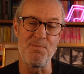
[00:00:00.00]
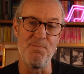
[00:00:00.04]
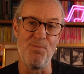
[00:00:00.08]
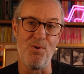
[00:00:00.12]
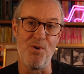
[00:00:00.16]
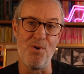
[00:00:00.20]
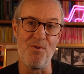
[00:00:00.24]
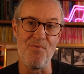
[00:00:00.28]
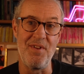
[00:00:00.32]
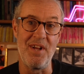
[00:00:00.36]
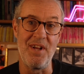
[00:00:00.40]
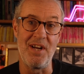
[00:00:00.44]

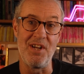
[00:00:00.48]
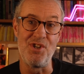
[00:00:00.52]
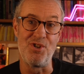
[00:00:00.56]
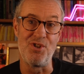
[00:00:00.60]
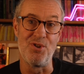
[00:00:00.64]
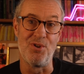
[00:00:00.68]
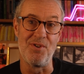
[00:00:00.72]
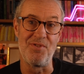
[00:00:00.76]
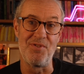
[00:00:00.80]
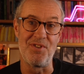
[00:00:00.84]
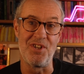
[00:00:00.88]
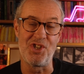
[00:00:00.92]
more than I
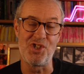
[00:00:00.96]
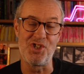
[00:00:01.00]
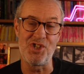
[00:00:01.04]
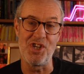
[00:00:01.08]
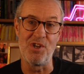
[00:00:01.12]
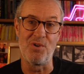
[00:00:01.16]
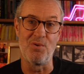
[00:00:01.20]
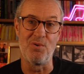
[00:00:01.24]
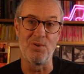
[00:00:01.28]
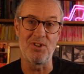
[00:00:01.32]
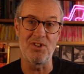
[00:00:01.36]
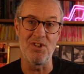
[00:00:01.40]
enjoyed the
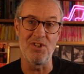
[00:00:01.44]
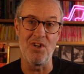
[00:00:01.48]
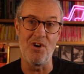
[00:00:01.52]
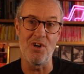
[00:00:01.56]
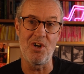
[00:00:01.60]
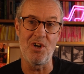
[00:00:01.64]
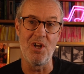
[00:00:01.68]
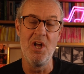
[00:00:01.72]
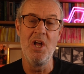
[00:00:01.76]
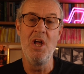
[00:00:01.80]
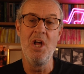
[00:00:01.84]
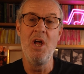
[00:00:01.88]
shingle slog,